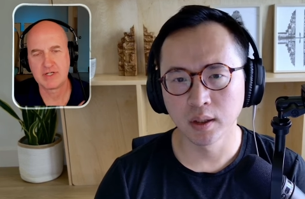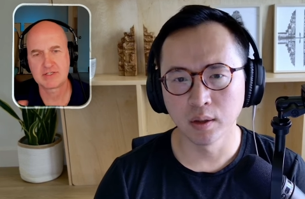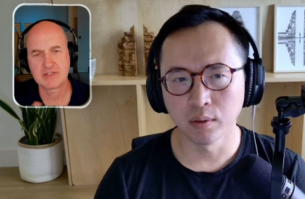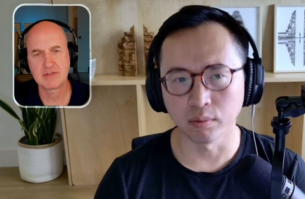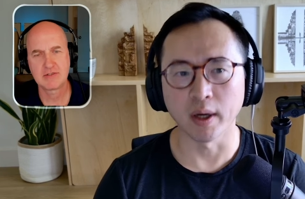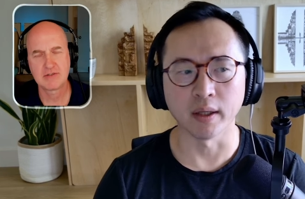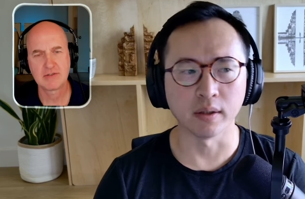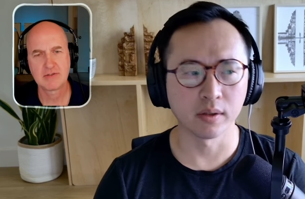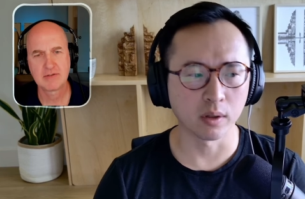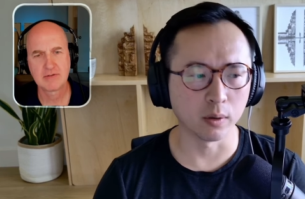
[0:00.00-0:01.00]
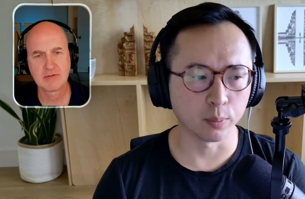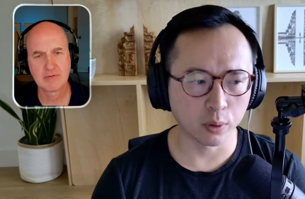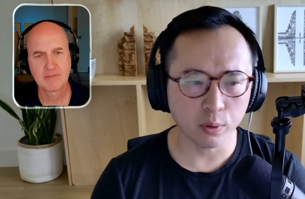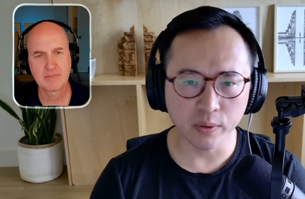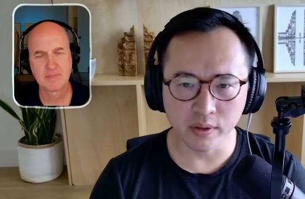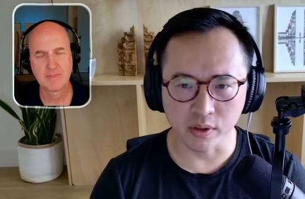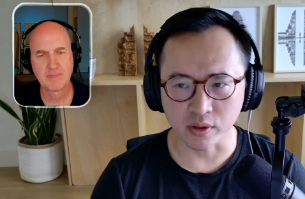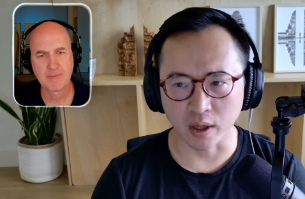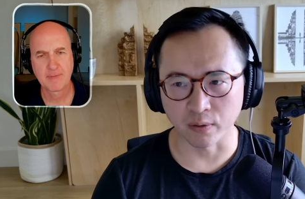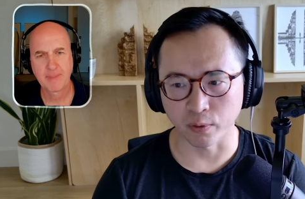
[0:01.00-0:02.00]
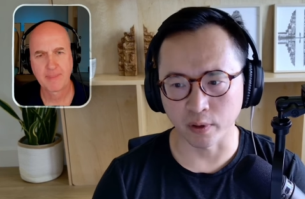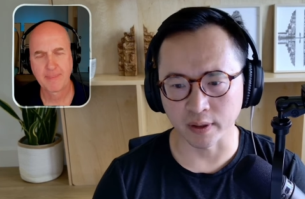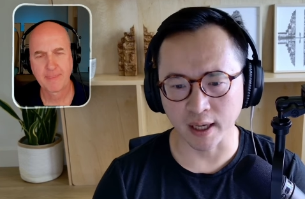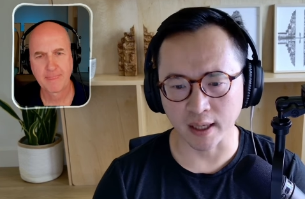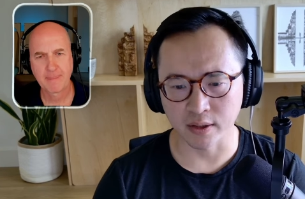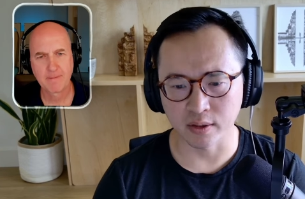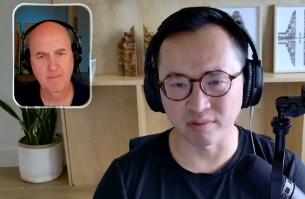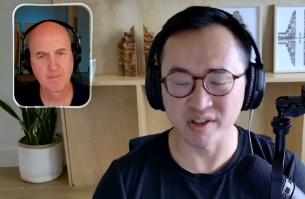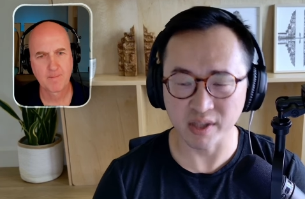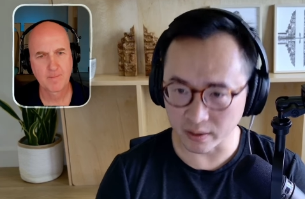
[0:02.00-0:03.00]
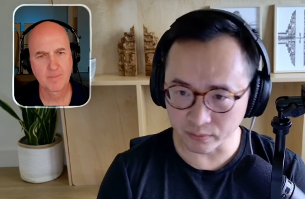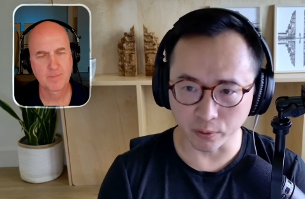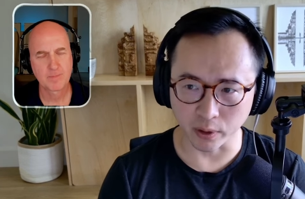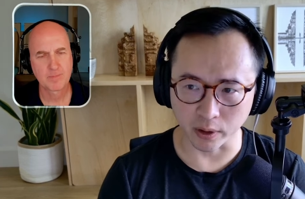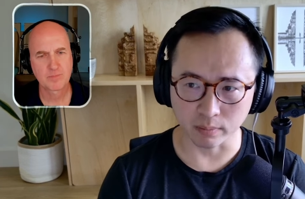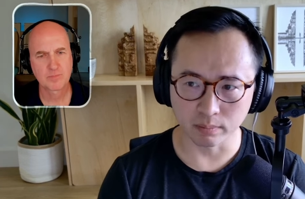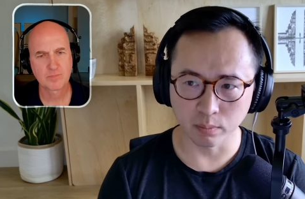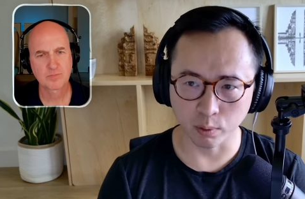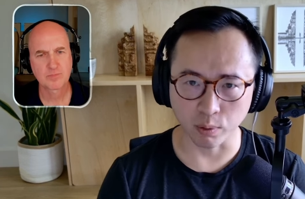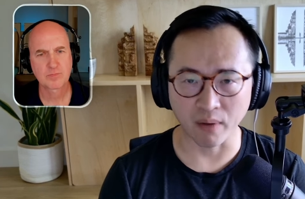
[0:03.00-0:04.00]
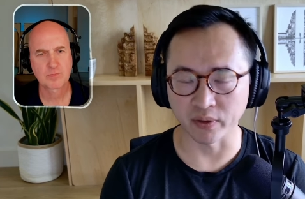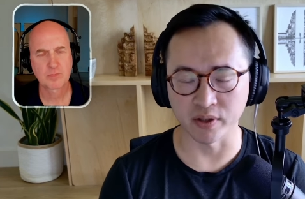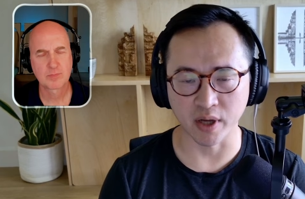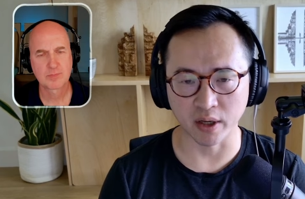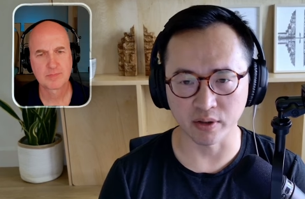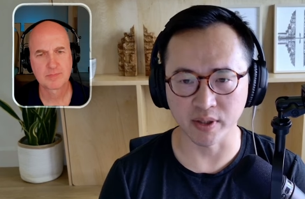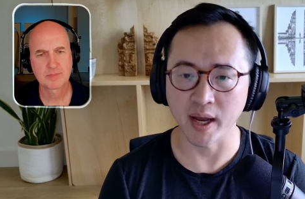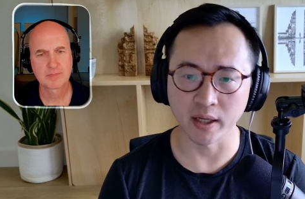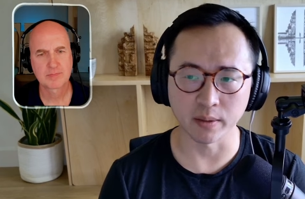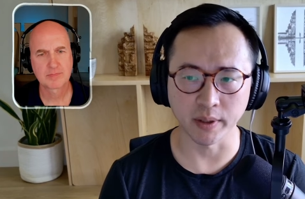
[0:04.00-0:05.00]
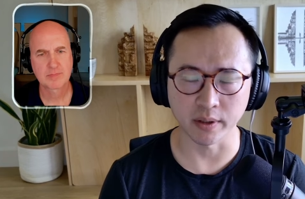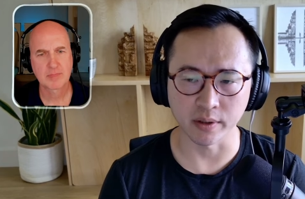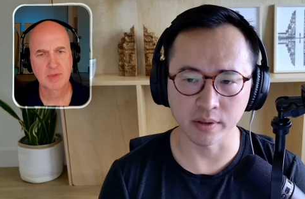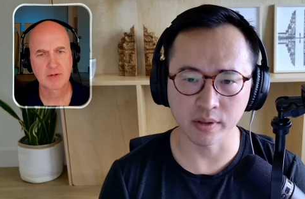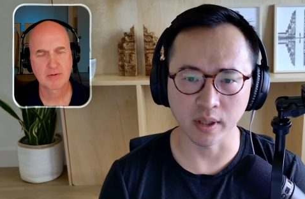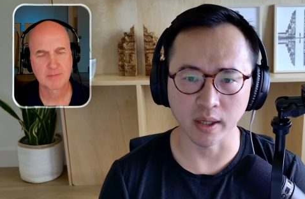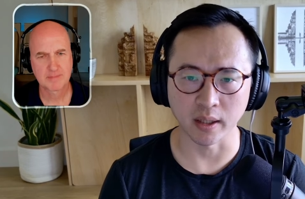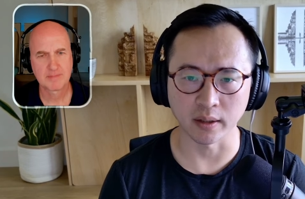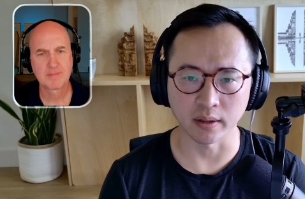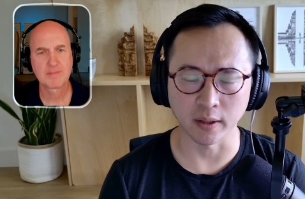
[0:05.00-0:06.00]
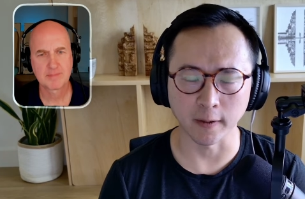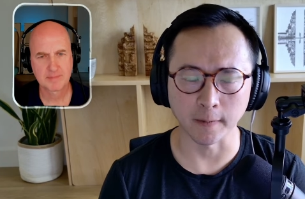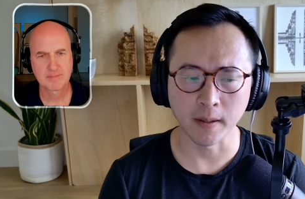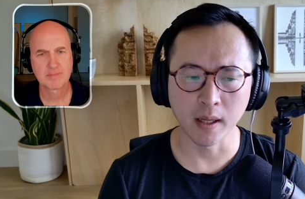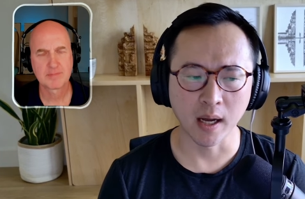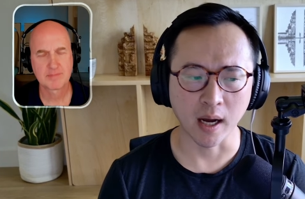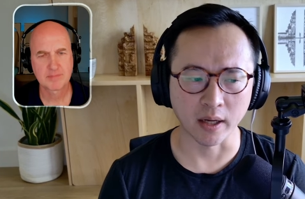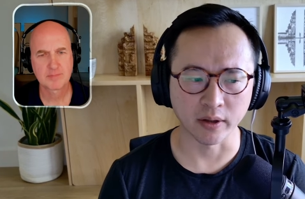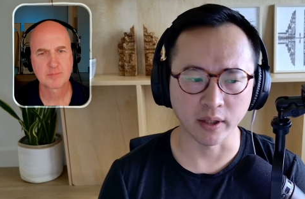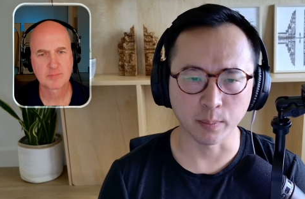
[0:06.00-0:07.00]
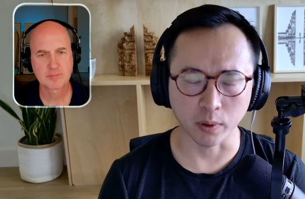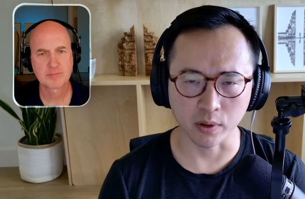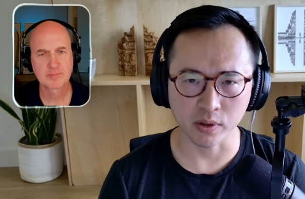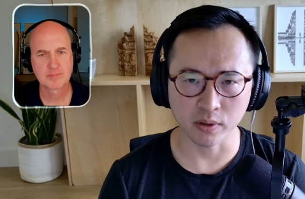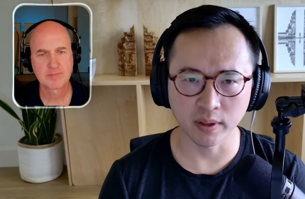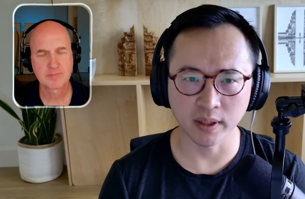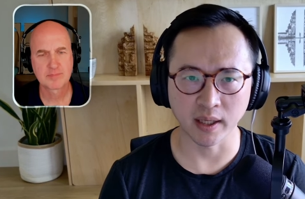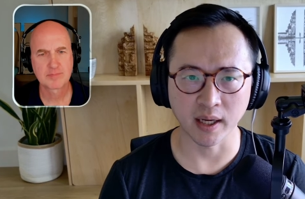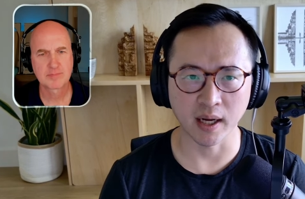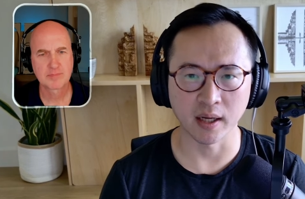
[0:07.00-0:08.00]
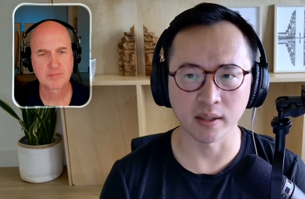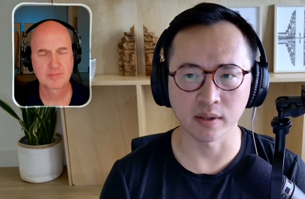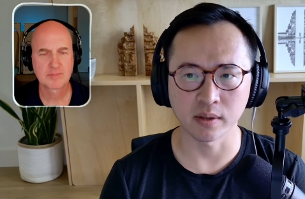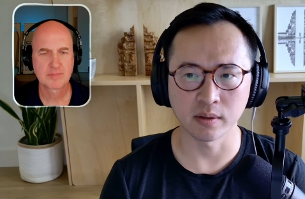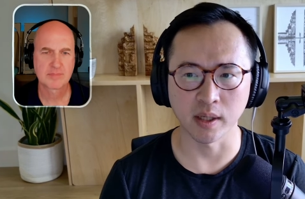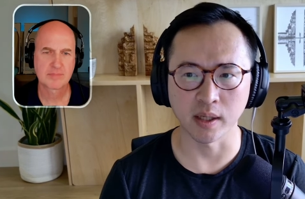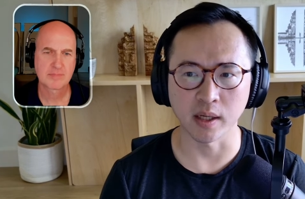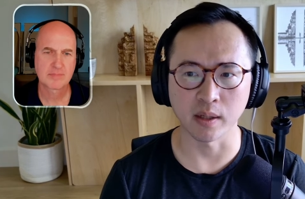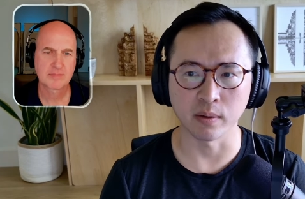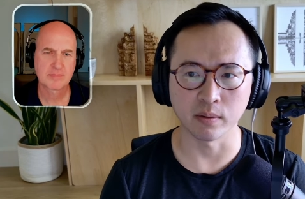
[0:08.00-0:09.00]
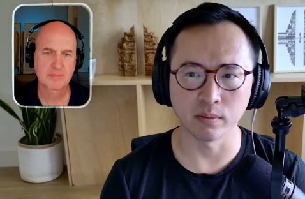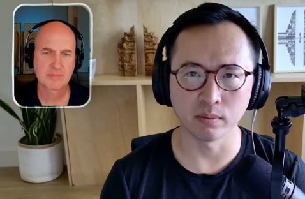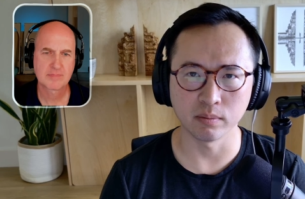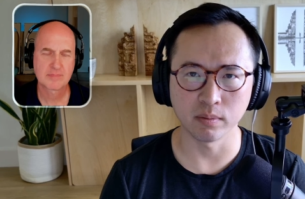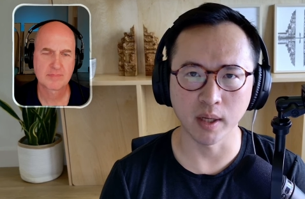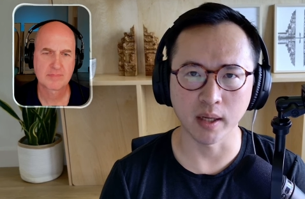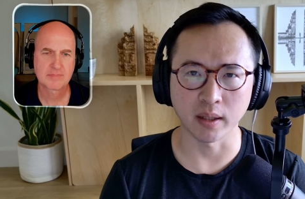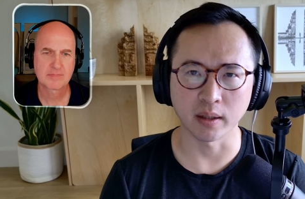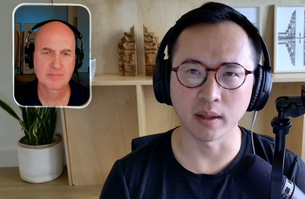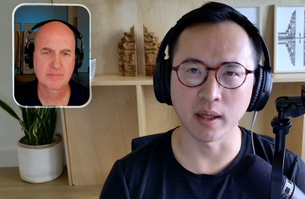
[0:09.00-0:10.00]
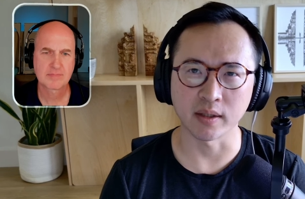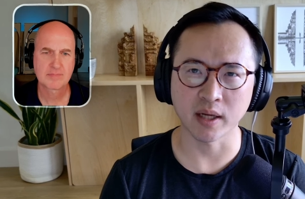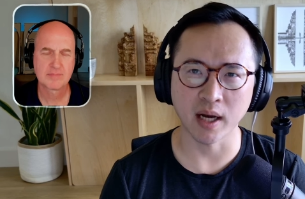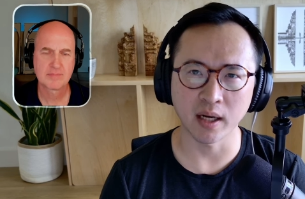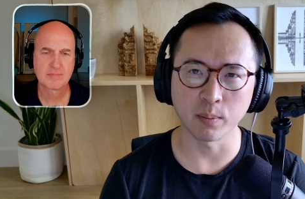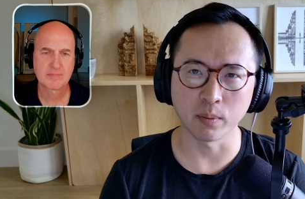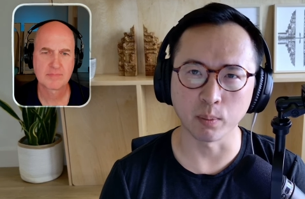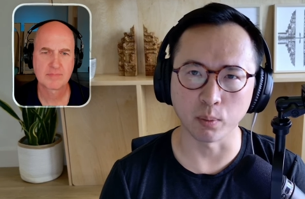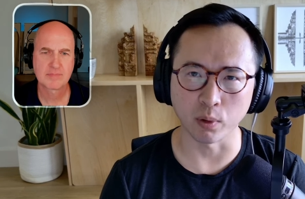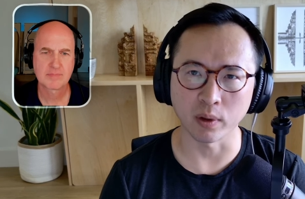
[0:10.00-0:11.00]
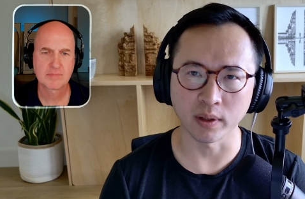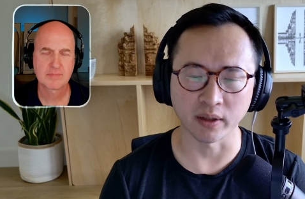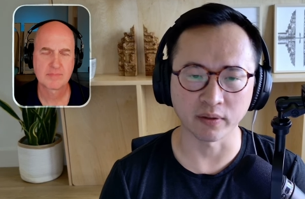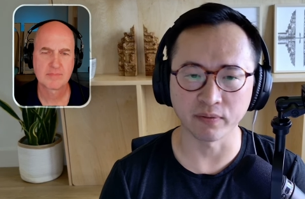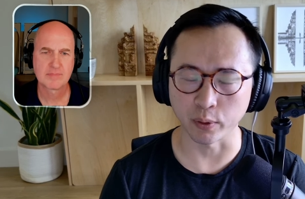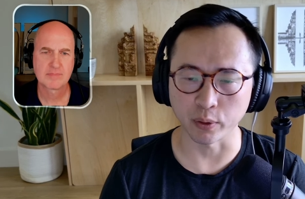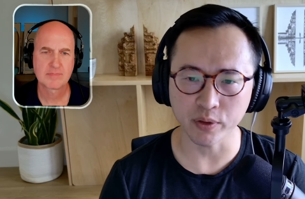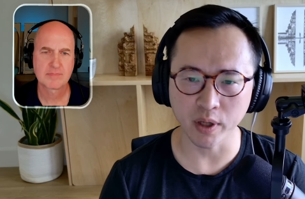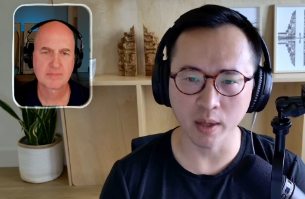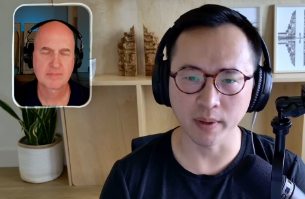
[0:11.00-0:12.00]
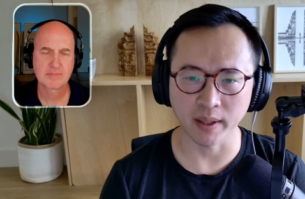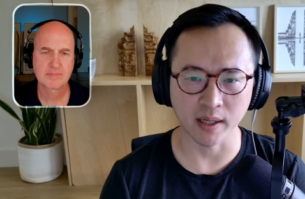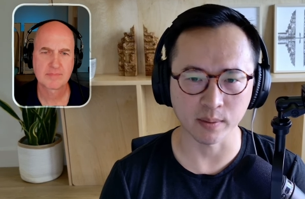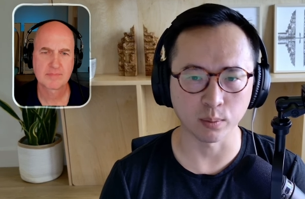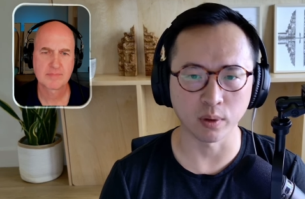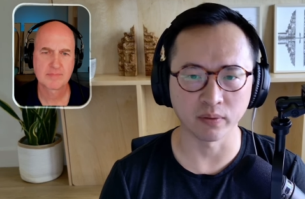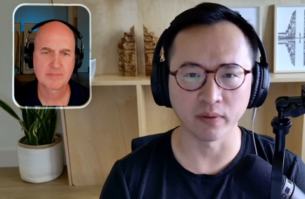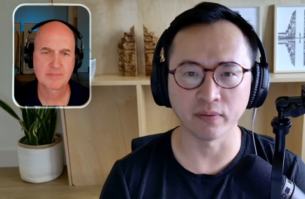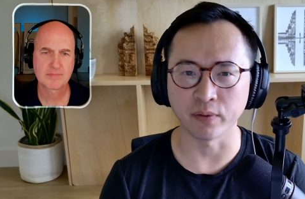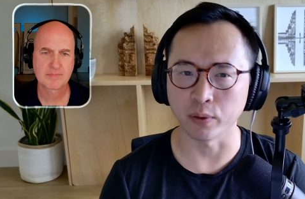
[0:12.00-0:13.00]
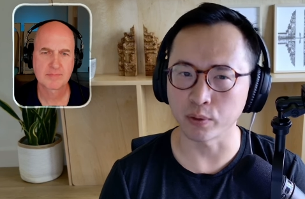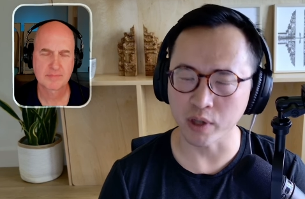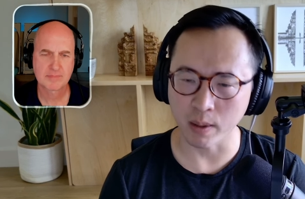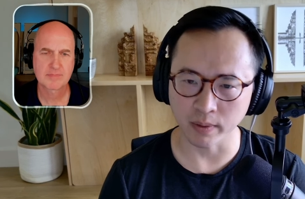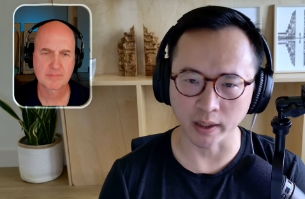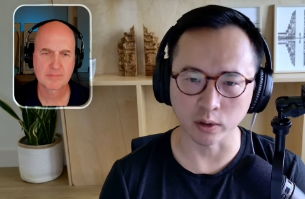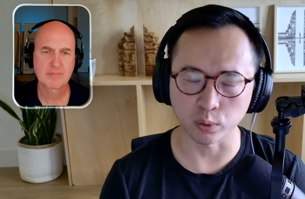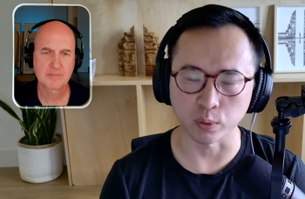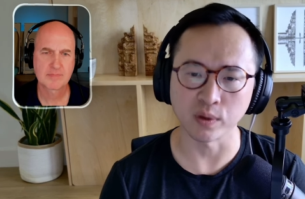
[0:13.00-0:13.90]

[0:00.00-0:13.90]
Speaker 1: Right. So Procreate is a software that's designed for graphic designers and animators, and uh, I think personally it has it it, it it's kind of more like Photoshop. It has more of a Photoshop like tool